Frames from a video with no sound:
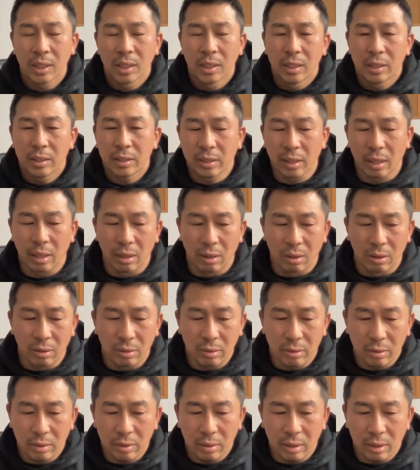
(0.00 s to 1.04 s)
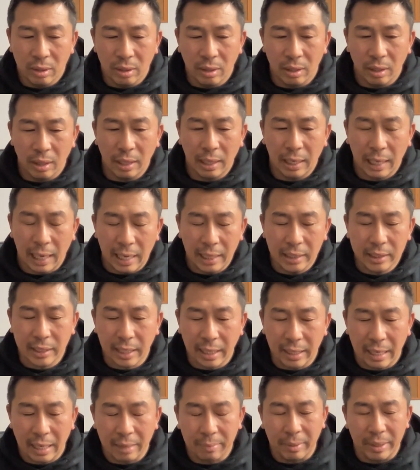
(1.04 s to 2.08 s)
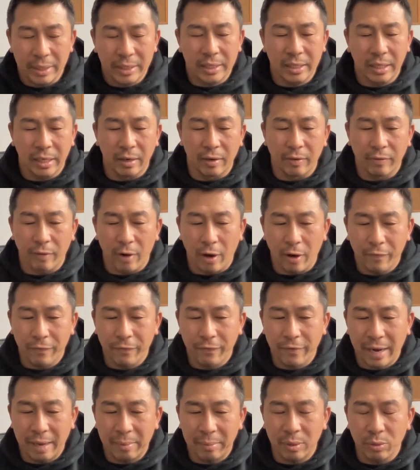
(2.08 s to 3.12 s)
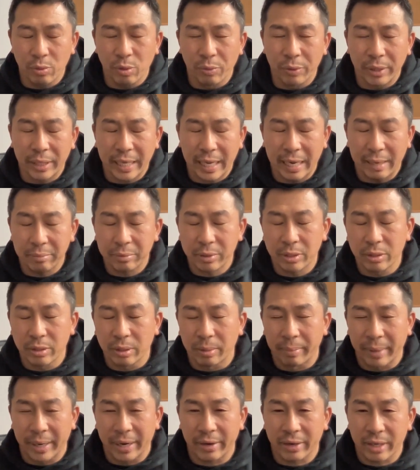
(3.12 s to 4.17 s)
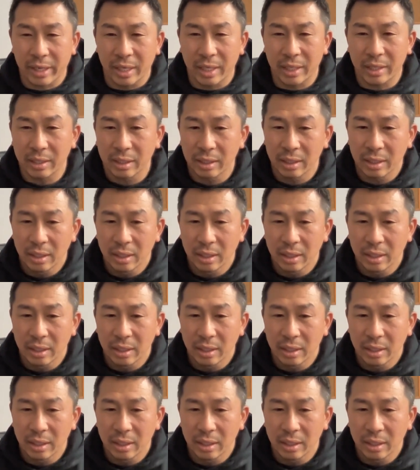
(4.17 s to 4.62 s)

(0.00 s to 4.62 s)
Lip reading: So a lot of time, like myself, our family, when we came to America,